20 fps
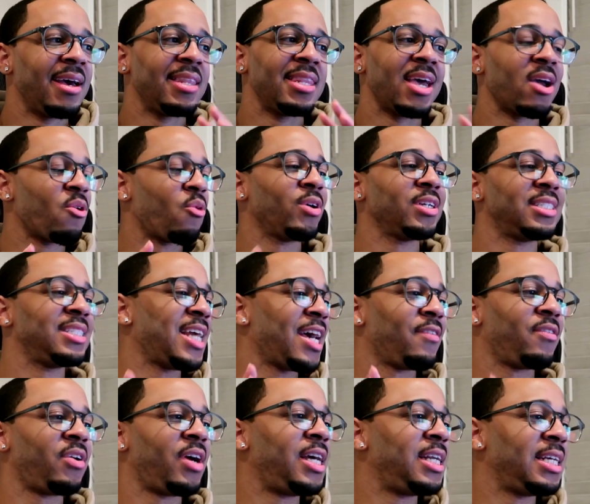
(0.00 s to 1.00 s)
There was
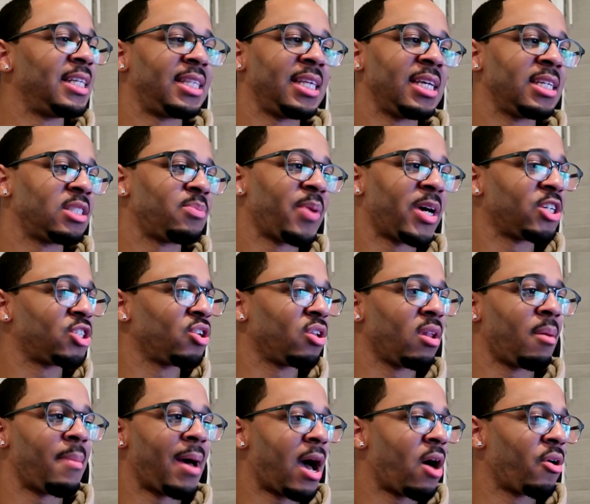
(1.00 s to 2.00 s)
never anything
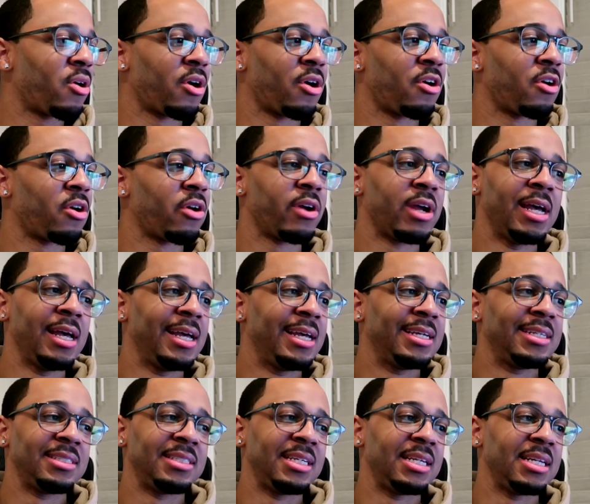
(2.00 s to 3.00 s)
special about her.
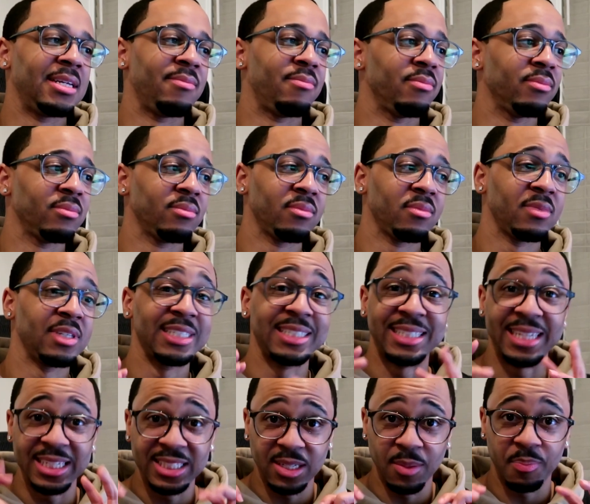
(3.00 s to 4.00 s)
She
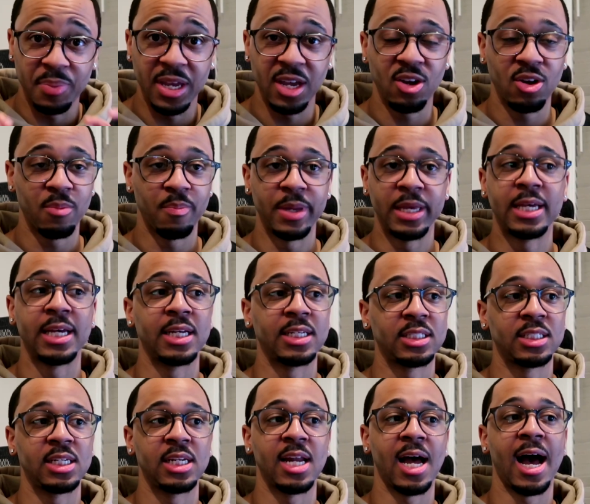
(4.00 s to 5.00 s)
disappeared
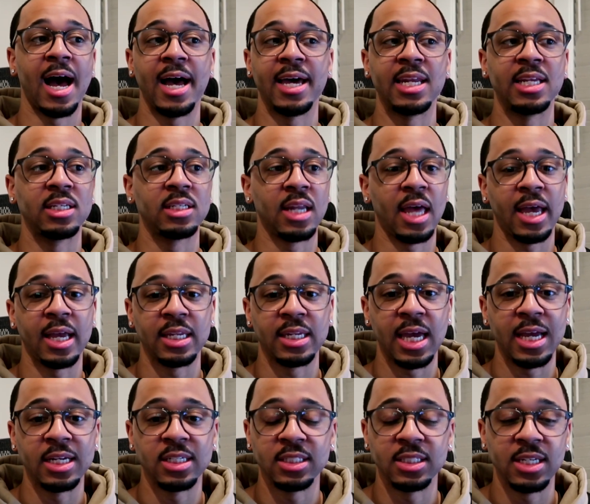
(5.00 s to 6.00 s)
because she died, and, like,
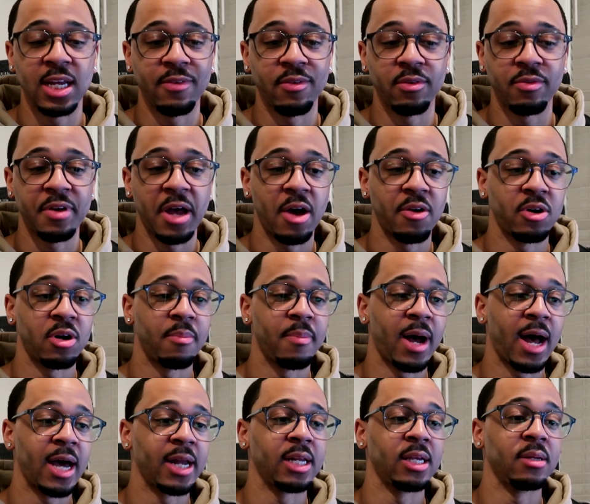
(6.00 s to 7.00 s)
they just never found her
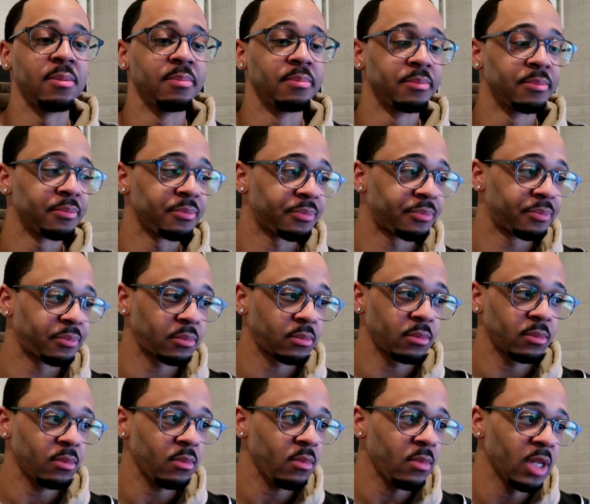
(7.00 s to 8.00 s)
body.
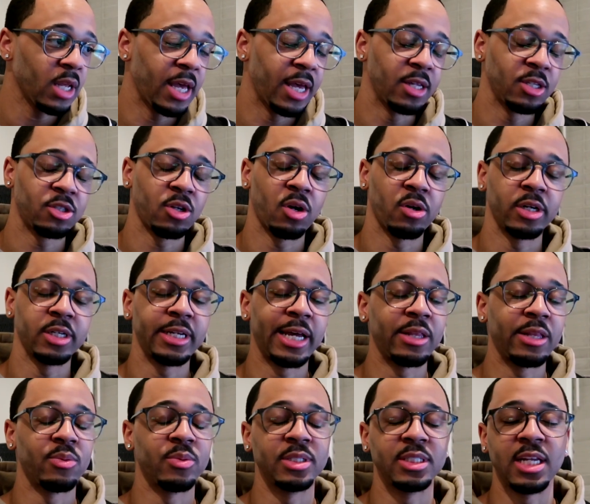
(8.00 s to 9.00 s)
And so her
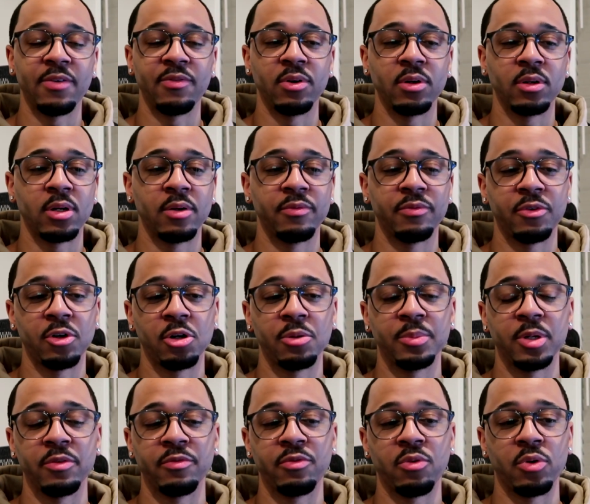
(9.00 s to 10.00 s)
death was never
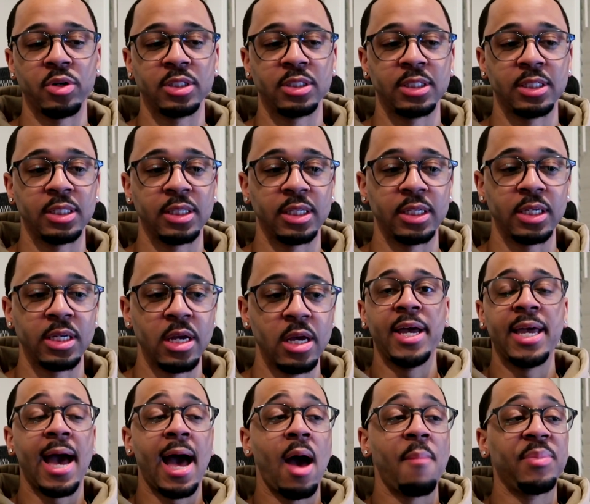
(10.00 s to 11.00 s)
confirmed, unfortunately. But
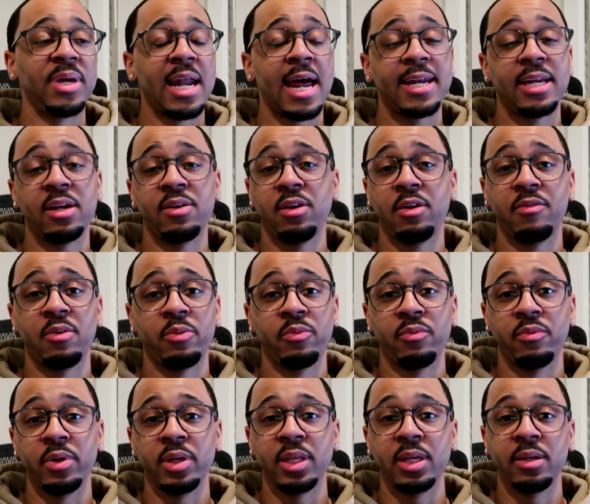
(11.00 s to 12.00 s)
yeah, I mean, I didn't
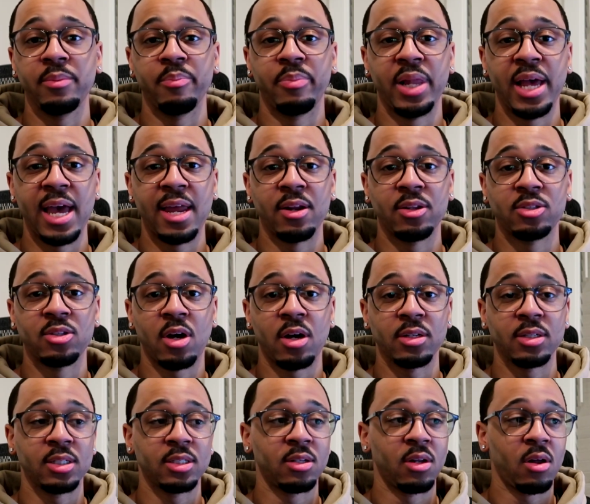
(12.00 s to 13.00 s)
even really plan to
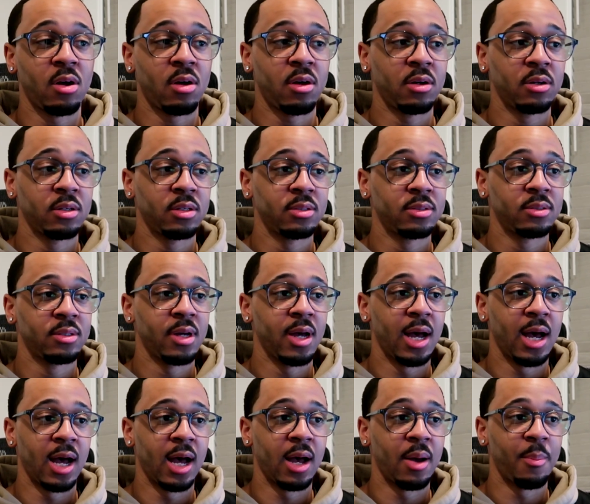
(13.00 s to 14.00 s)
talk this long.
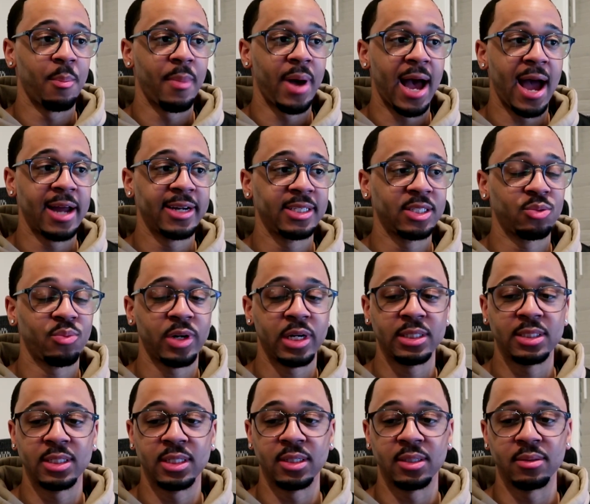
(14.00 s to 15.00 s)
I just had